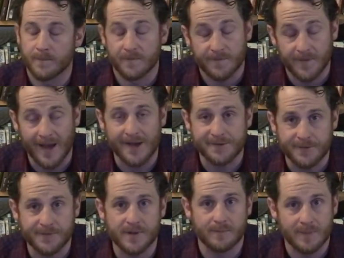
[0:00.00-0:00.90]

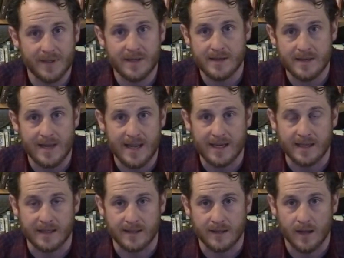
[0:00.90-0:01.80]
faster than being
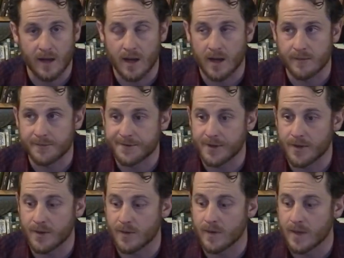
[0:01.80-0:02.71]
naked.
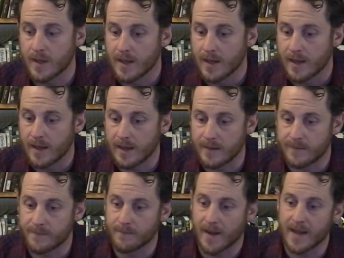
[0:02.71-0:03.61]
So
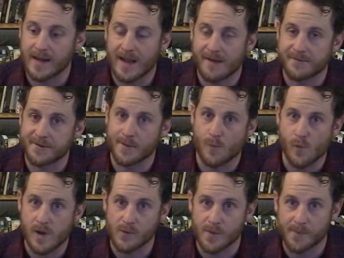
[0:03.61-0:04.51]
it might have some
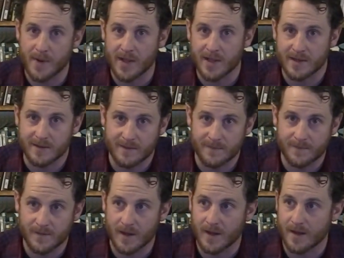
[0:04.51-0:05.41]
wind repellent
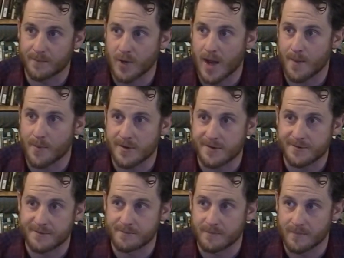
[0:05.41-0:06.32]

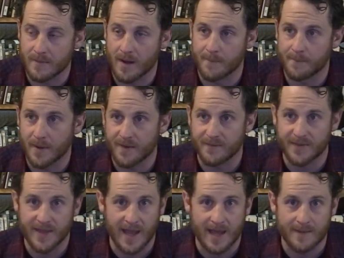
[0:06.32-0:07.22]
properties
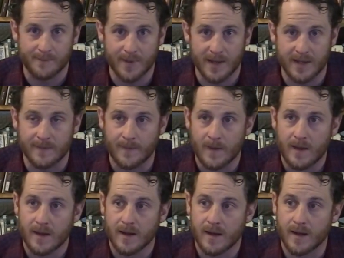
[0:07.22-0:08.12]
above that, but
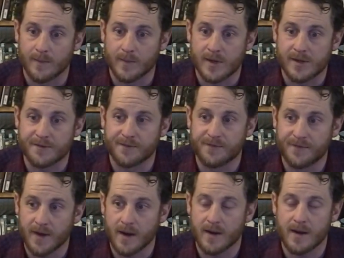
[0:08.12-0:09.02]
it's
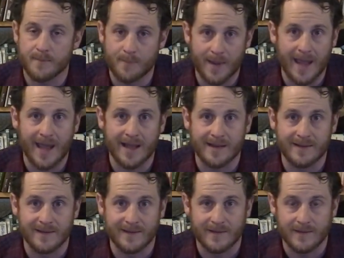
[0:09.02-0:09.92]
very
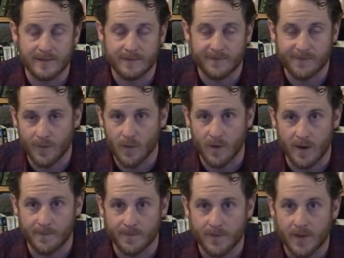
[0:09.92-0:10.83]
bad
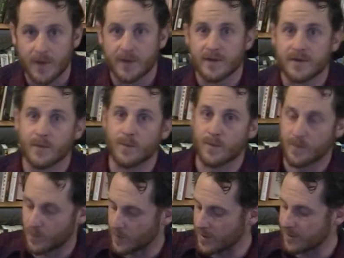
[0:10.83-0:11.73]
form.
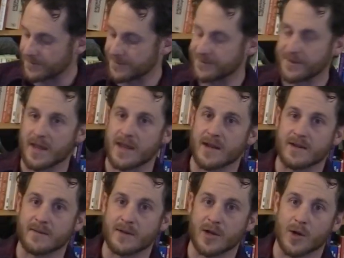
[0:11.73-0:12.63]
We used to
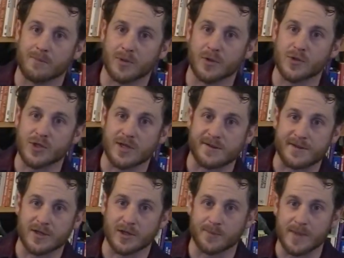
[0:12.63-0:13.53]
say, blue jeans
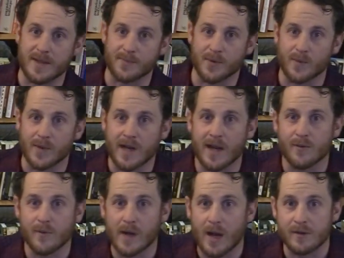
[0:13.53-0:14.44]
killed people when I
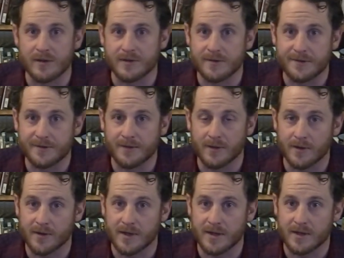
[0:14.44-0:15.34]
was
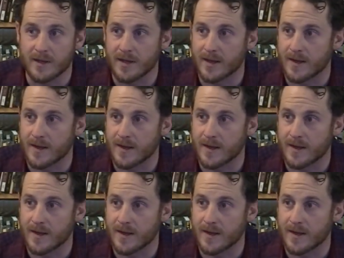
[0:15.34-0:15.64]
learning